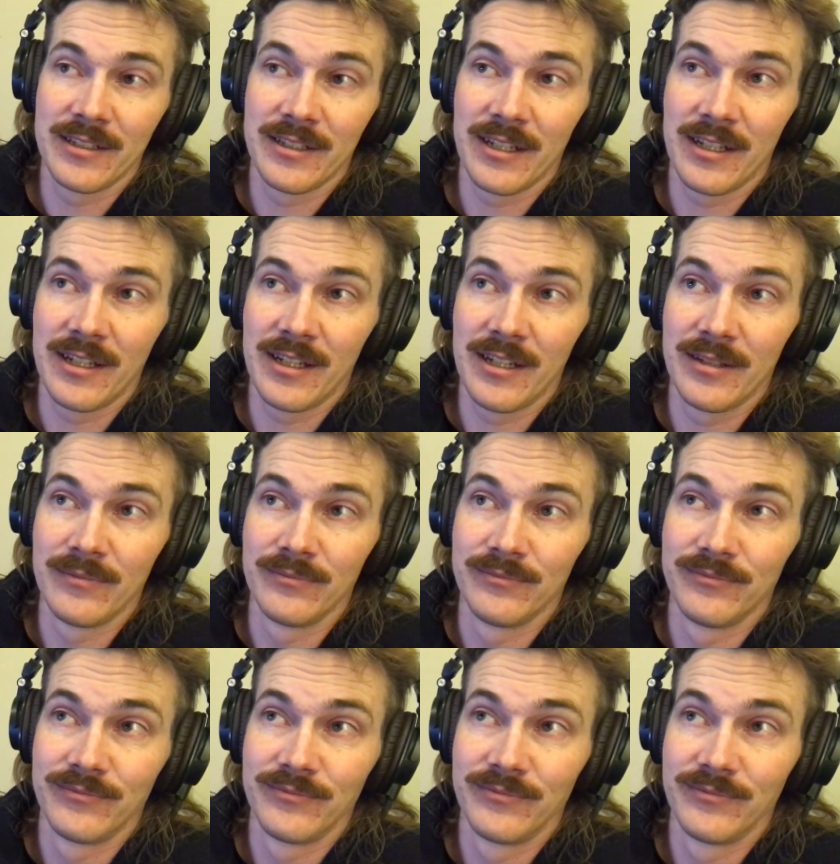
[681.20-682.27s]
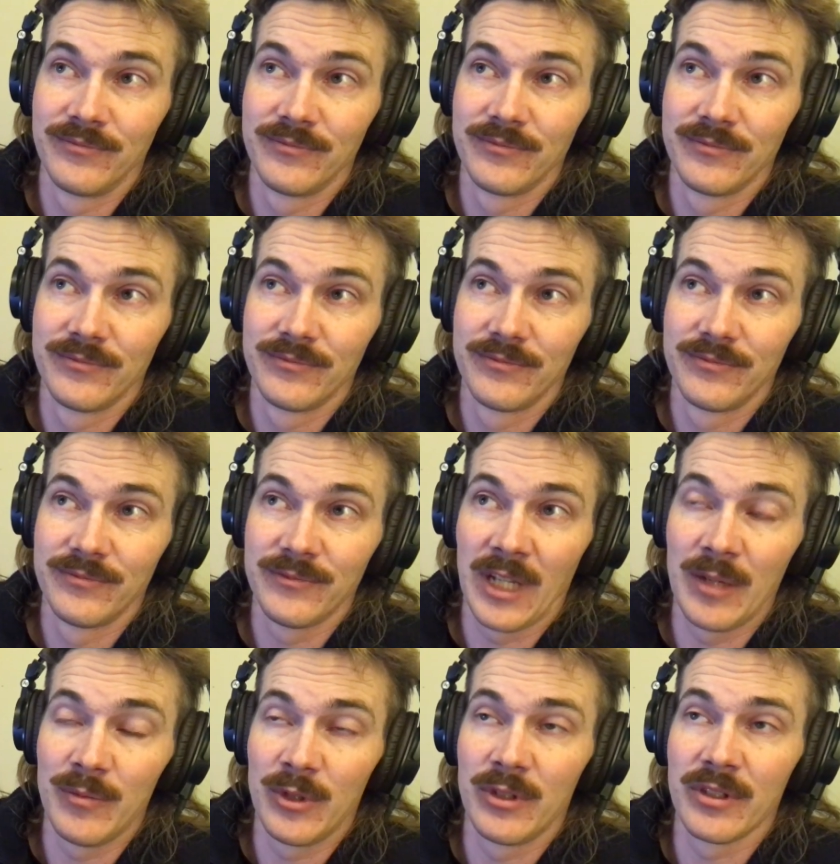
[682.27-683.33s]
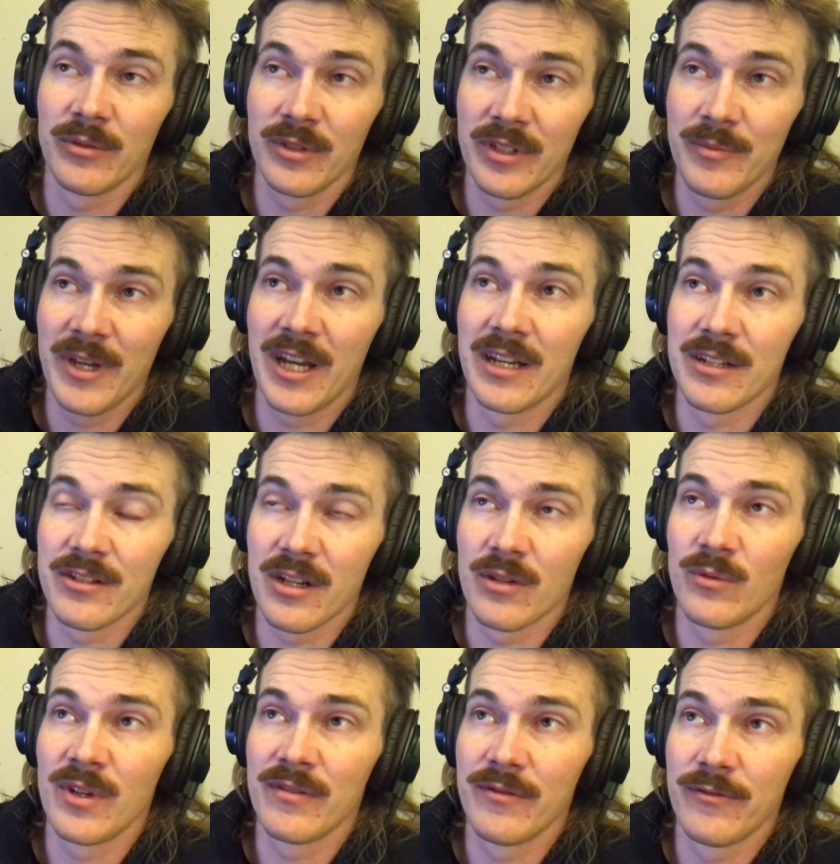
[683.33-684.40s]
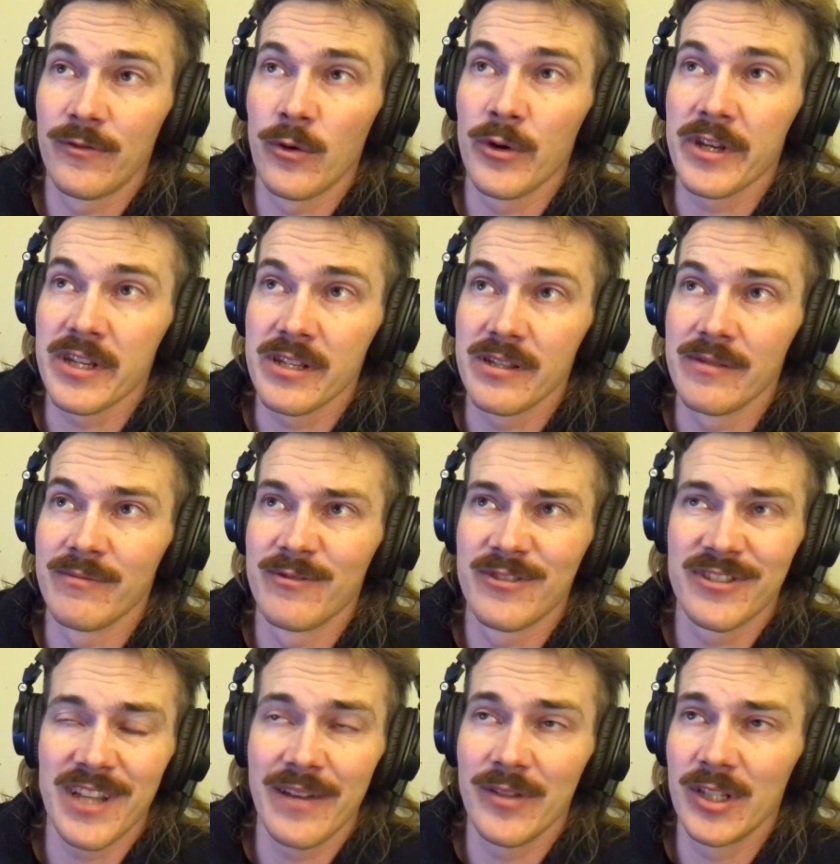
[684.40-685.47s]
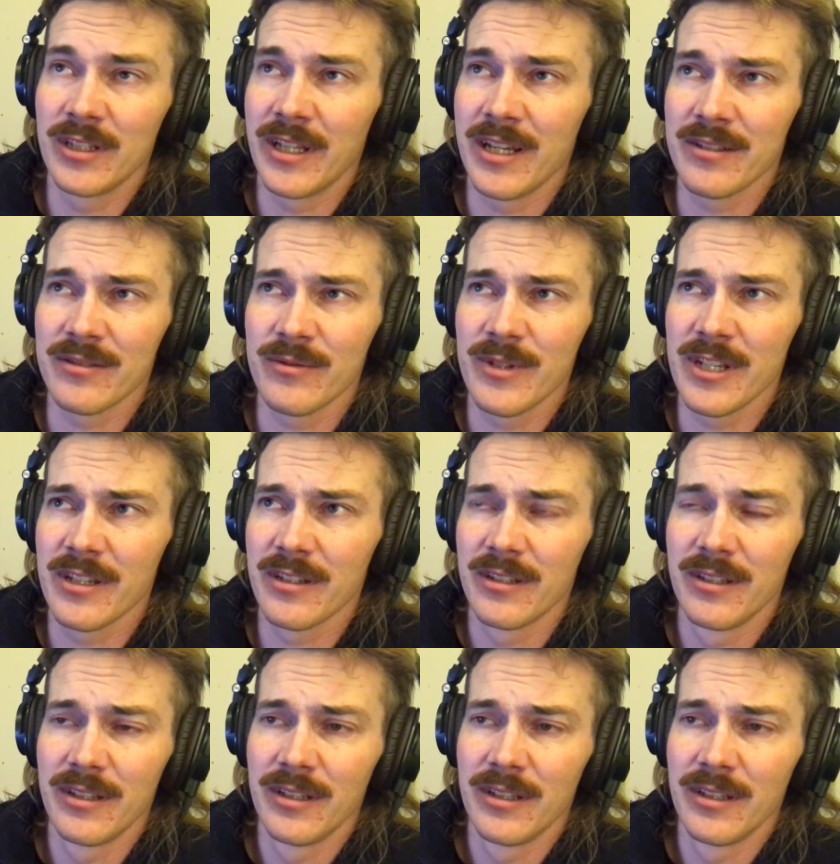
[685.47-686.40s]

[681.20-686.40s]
I'm bowling really bad. I shot a 147 last week.